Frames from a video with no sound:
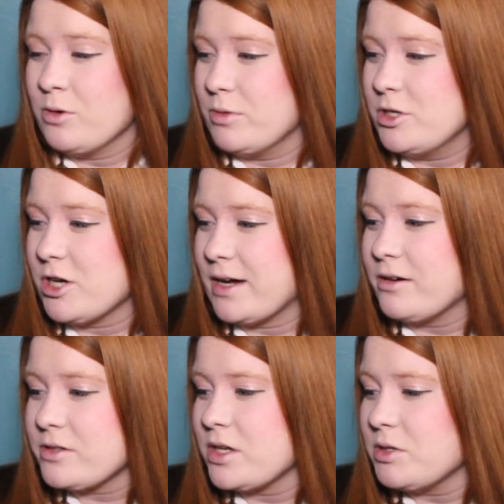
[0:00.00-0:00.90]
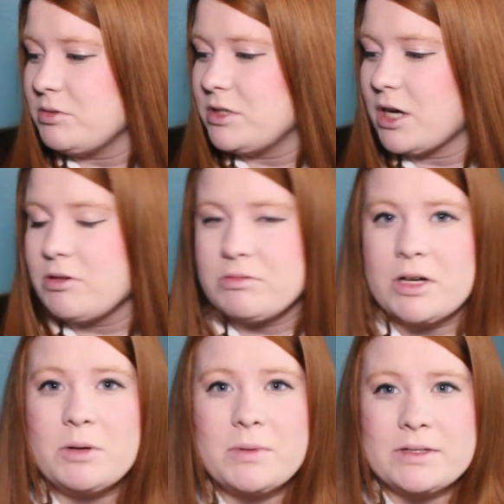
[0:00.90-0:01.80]
which I also don't
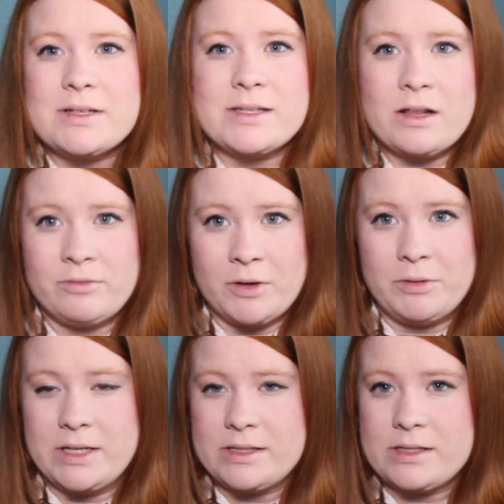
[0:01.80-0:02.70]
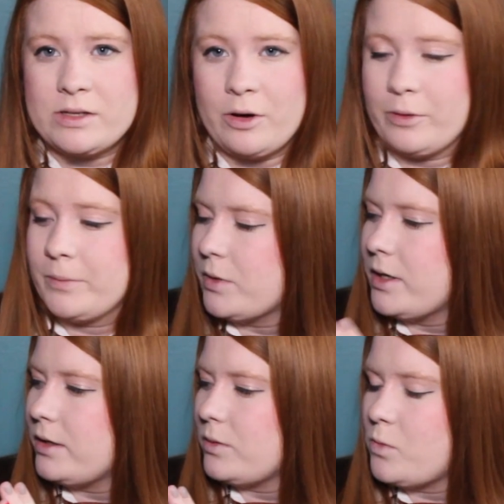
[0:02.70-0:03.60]
know what a cell phone is, so
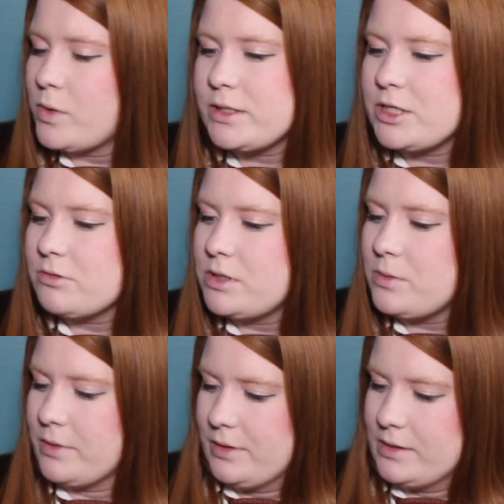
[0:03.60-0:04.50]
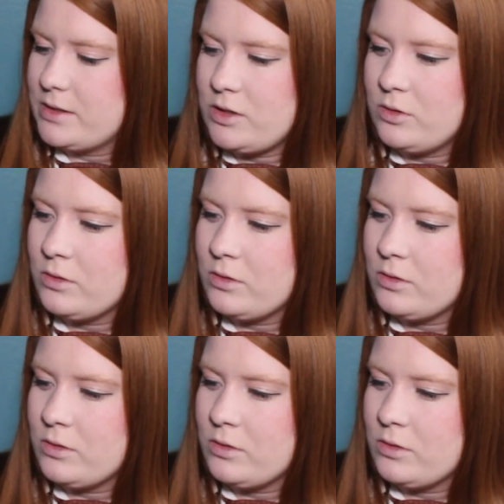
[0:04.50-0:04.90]
what do you do with this?